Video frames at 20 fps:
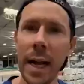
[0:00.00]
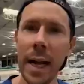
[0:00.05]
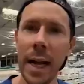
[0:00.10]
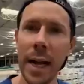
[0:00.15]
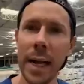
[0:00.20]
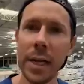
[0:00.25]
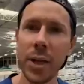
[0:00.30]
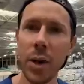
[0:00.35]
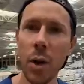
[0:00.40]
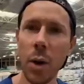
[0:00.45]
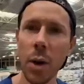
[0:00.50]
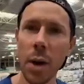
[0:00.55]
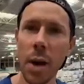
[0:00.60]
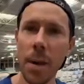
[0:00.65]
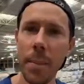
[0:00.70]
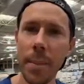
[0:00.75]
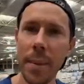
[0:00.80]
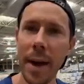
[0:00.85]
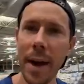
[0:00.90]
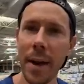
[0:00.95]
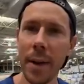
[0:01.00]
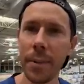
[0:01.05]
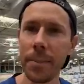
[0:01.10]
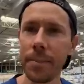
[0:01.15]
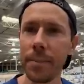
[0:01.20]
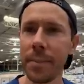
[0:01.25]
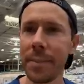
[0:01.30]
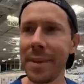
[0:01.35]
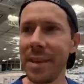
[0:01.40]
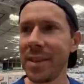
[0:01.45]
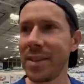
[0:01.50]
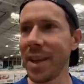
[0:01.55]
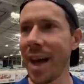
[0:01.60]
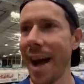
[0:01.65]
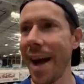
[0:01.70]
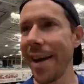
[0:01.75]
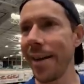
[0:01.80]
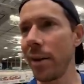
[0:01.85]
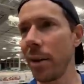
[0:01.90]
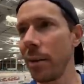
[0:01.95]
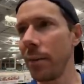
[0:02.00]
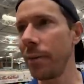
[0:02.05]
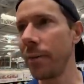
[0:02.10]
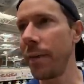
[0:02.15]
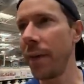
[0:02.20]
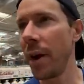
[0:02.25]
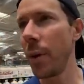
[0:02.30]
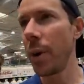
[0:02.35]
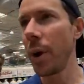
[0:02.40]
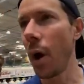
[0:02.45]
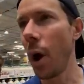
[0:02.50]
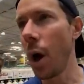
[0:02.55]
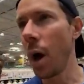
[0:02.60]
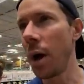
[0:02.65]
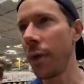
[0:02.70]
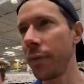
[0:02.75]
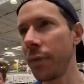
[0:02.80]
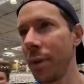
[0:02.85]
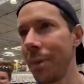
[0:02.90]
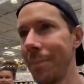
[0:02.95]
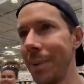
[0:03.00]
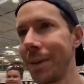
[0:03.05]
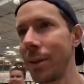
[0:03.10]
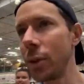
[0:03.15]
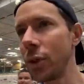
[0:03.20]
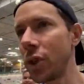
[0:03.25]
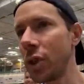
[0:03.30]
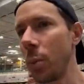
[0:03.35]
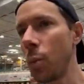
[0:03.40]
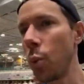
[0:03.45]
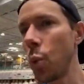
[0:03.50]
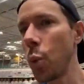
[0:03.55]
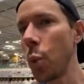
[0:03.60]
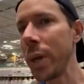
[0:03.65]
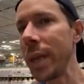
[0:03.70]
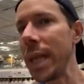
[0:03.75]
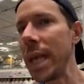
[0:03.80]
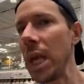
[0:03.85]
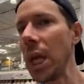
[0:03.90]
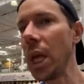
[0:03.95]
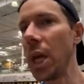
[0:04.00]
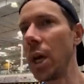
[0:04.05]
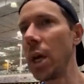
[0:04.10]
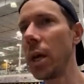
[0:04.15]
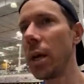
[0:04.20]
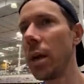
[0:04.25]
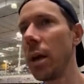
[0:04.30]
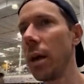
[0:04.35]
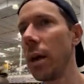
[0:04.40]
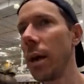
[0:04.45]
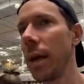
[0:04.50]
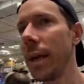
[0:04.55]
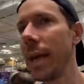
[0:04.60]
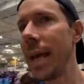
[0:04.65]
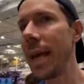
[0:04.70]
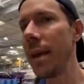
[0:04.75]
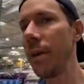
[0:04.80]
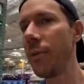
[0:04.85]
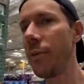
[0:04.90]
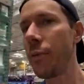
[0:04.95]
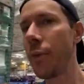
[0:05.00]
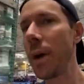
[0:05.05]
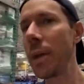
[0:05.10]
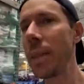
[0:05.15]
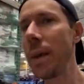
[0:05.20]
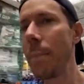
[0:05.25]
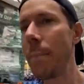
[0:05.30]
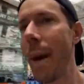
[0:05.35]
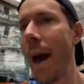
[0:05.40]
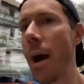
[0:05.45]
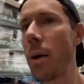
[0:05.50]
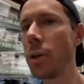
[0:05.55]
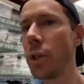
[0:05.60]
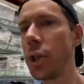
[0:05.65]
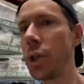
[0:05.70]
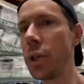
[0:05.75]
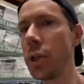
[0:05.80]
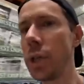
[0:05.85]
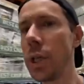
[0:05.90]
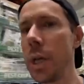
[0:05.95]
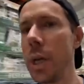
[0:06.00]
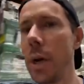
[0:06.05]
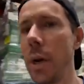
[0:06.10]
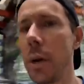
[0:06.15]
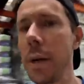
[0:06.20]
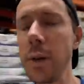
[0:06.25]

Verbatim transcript: I don't come down this aisle very often, but there's some really good kid-friendly pouches here.